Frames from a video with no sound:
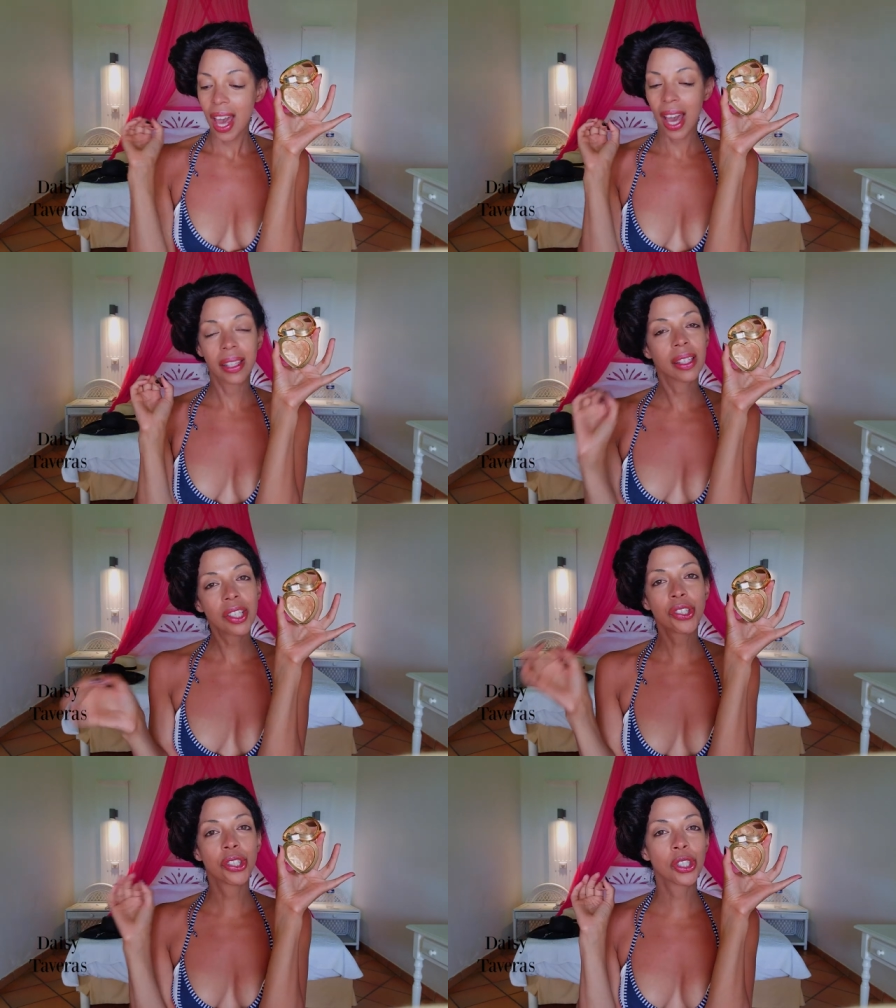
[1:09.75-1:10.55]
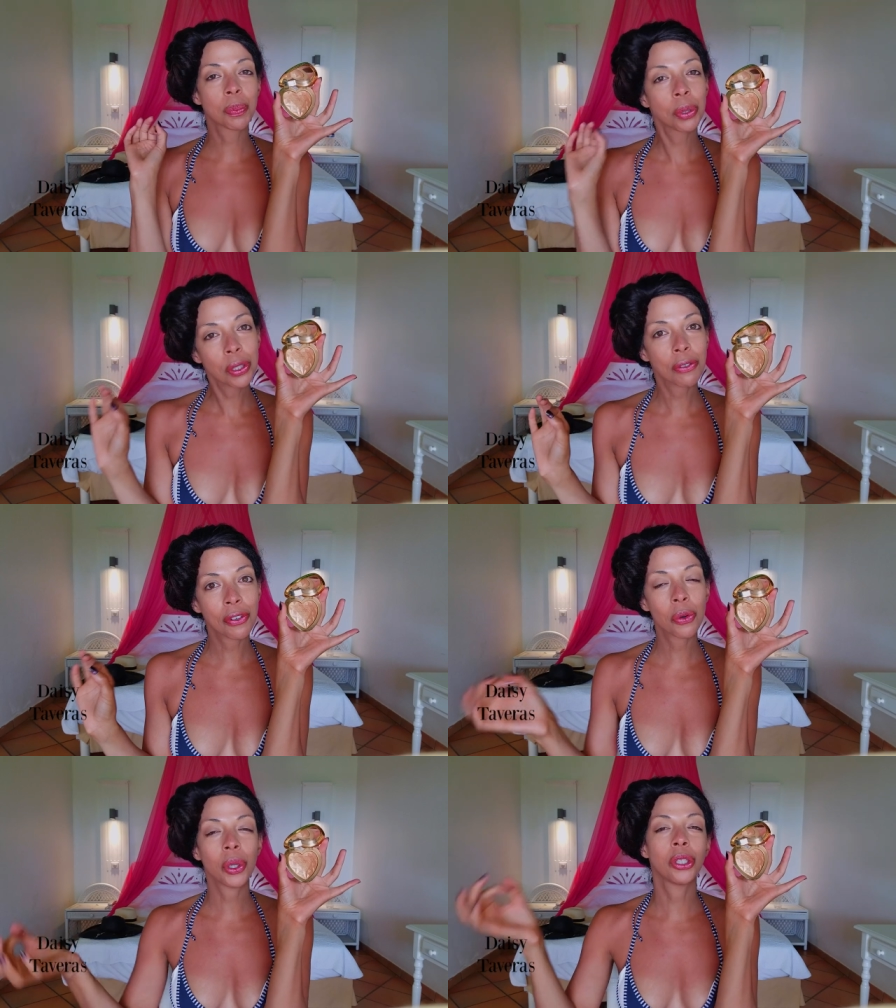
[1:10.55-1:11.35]
And this looks
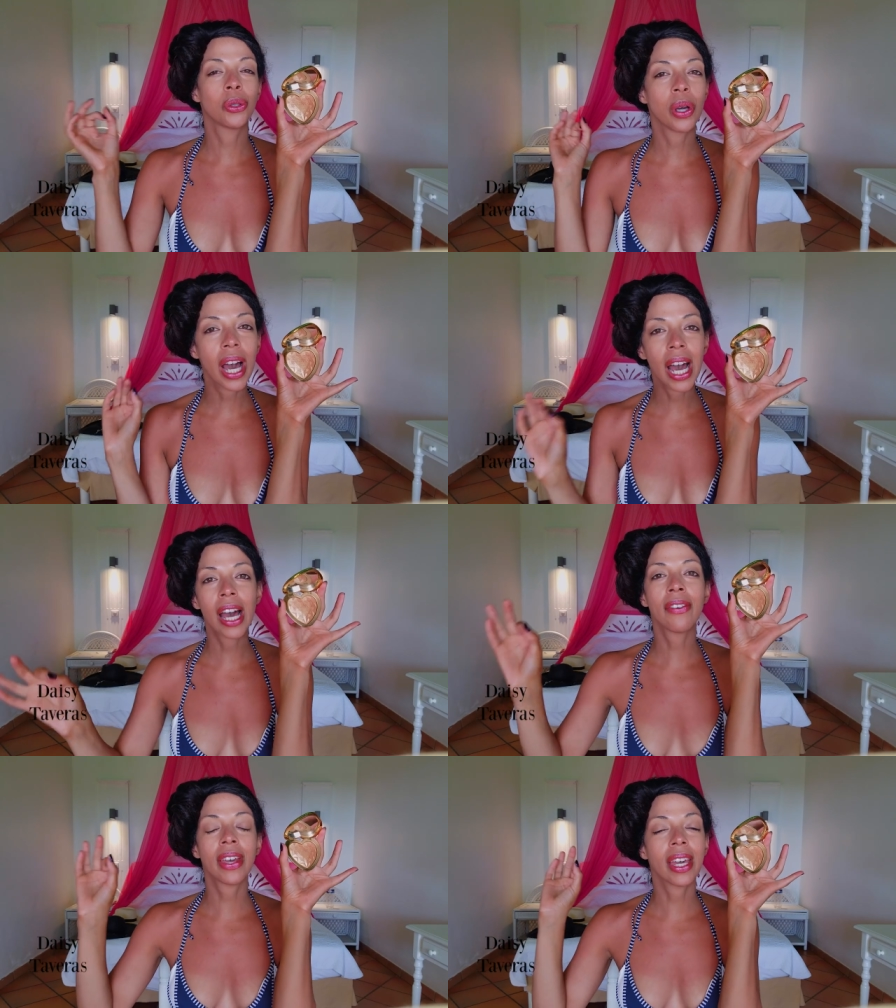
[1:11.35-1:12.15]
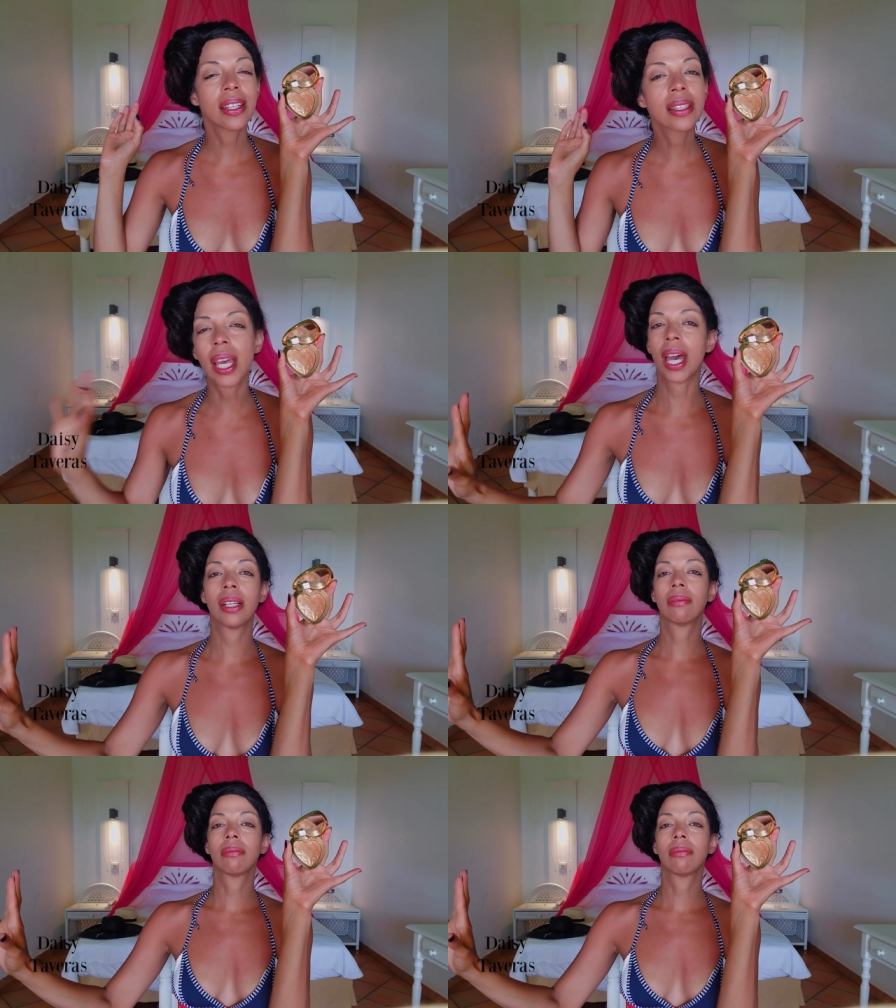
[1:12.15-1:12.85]
beautiful when you have a tan.